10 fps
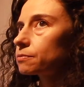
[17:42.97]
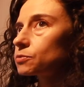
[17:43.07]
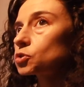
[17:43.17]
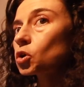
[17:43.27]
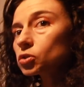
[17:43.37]

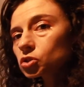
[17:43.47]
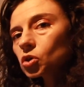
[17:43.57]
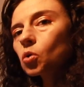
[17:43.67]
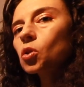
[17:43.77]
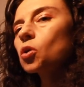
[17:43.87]
not
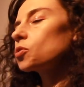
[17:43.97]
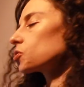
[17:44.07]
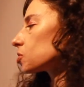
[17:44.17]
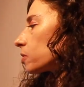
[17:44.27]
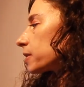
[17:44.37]
so long
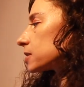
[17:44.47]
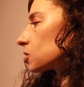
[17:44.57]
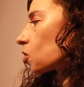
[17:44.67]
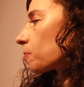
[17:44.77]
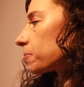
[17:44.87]

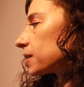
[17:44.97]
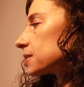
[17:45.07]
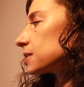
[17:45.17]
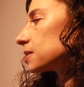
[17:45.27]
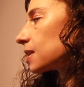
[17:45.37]
QRS
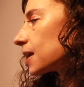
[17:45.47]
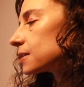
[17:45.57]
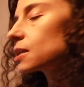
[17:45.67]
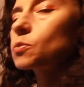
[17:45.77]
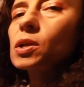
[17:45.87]
complexes,
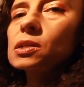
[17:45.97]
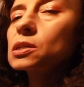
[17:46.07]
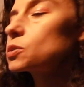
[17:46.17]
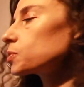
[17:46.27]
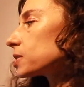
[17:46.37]
less than
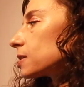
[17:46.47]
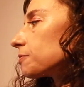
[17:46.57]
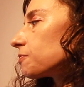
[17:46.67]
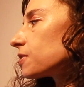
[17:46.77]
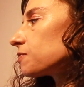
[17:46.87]

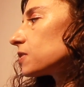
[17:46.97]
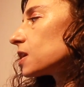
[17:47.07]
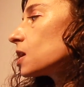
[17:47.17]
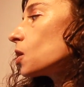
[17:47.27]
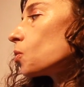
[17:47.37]

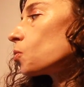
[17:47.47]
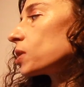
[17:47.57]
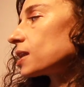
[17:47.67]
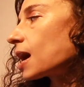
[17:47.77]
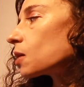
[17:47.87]
150,
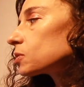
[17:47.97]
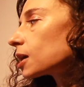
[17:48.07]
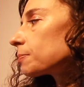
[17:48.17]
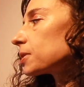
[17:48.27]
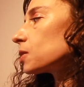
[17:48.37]
without
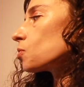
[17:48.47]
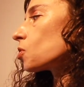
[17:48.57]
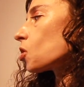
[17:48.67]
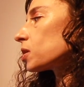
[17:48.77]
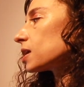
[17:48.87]
apical
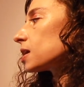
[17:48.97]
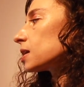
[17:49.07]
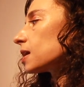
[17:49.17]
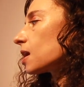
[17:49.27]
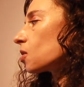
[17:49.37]

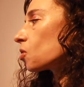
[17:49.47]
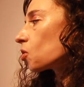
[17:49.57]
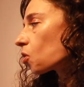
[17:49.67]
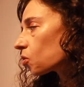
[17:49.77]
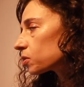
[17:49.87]
rocking,
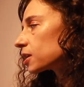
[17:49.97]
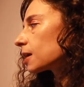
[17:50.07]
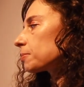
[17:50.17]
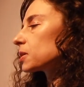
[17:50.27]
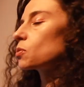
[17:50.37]
or the
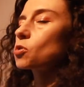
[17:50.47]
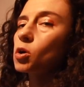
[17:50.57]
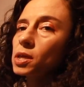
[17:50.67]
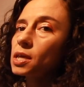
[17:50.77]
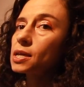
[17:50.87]
apical
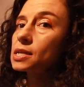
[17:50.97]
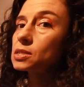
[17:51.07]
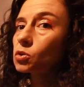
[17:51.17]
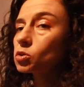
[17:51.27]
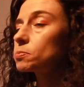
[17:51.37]
rocking
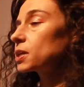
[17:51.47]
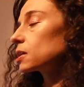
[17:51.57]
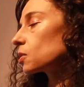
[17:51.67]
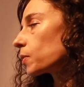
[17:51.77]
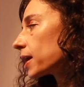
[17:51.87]
has not
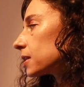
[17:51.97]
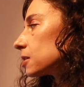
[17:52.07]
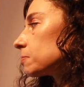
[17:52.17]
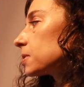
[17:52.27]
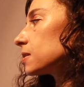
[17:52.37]
been
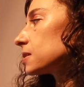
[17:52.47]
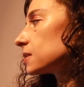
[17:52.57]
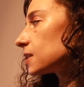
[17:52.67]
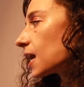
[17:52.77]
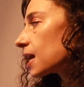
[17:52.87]
corrected, but the
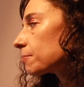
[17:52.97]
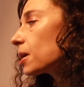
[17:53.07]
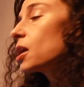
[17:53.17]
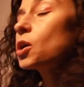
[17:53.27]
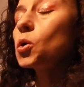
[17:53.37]

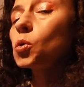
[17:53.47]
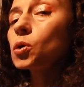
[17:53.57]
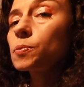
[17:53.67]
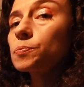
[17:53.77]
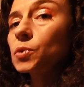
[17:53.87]
same
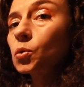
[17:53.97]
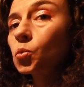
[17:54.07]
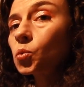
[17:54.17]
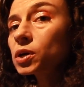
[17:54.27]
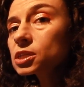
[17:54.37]

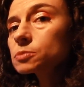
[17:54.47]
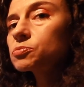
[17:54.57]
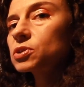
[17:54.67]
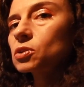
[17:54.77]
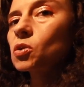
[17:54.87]

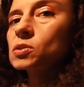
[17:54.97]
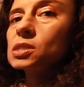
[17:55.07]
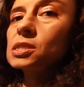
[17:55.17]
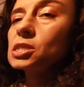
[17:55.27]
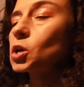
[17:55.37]
worst
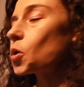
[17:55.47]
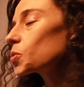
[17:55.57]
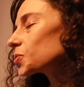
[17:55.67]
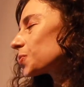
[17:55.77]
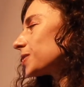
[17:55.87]
prognosis is
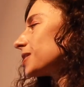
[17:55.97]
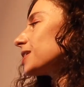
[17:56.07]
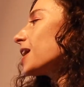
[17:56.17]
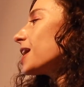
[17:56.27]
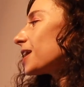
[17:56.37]
also
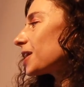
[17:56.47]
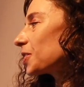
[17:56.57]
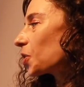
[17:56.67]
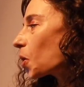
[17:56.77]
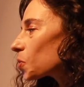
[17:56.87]
seen
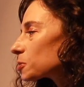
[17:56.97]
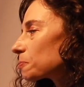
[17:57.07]
in those